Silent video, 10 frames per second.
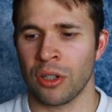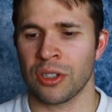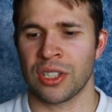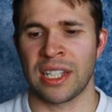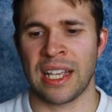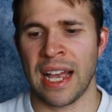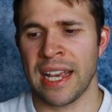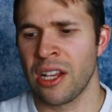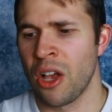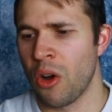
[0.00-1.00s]
Products,
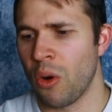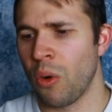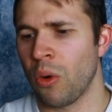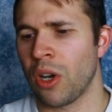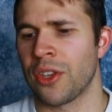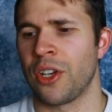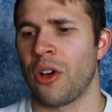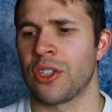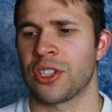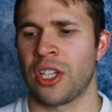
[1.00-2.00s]
again, all
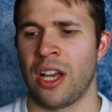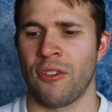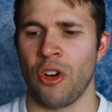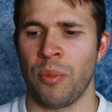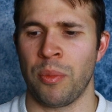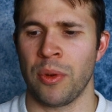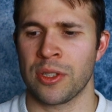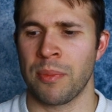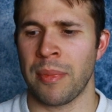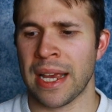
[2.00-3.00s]
on the nice curve
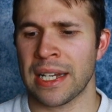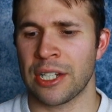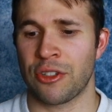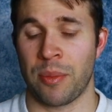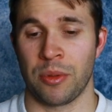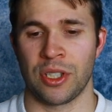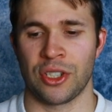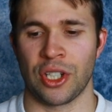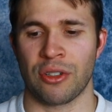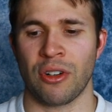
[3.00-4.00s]
upwards, mainly
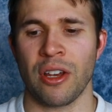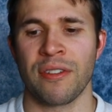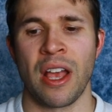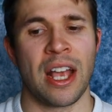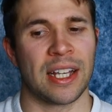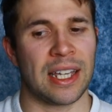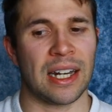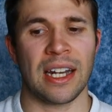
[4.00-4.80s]
triple digit growth.